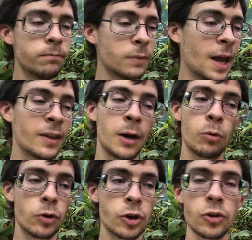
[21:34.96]
and they
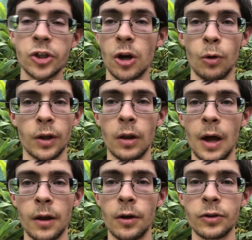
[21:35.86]
will do so with a lot
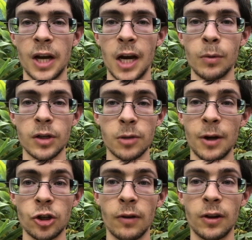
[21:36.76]
of those animals,
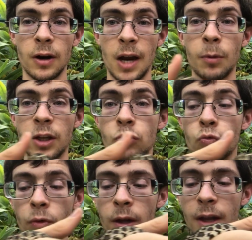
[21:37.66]
especially if they're an animal that's
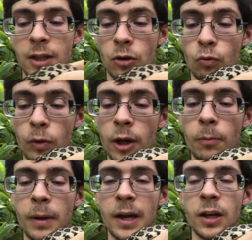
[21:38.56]
it's a real
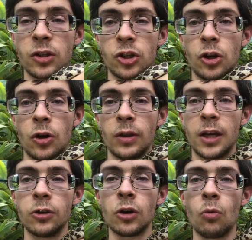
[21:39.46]
big concern that
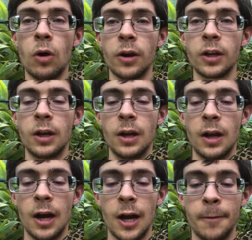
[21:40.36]
you don't want
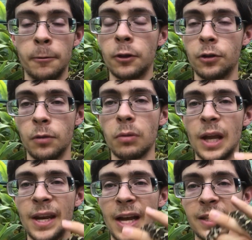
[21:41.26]
polluted
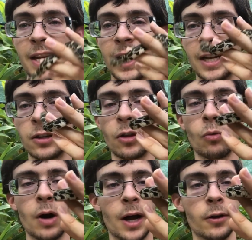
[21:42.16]
bloodlines getting into the
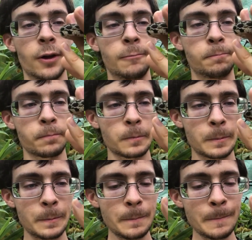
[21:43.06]
wild.
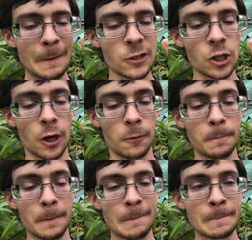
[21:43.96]
So
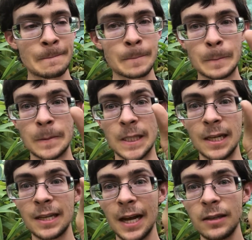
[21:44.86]
these
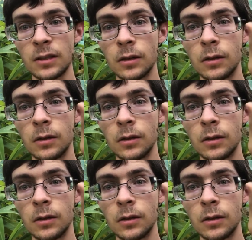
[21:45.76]
guys,